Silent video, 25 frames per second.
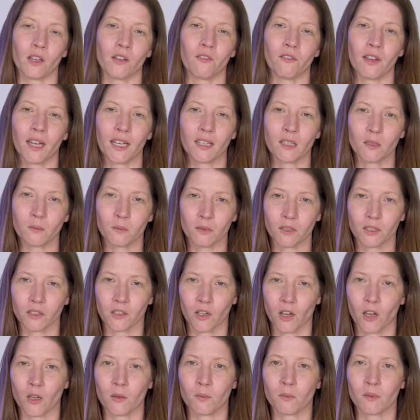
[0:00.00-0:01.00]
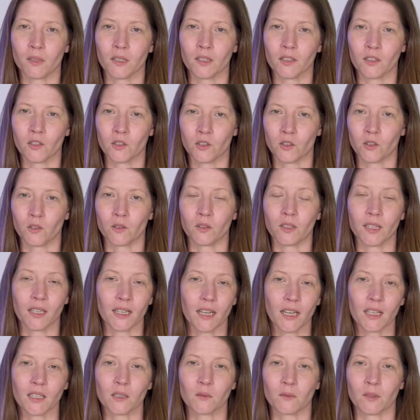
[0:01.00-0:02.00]
available and open to
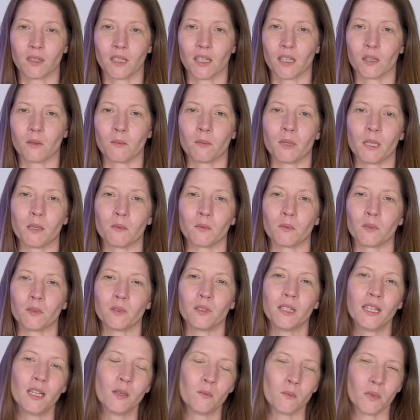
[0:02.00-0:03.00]
connect with other people.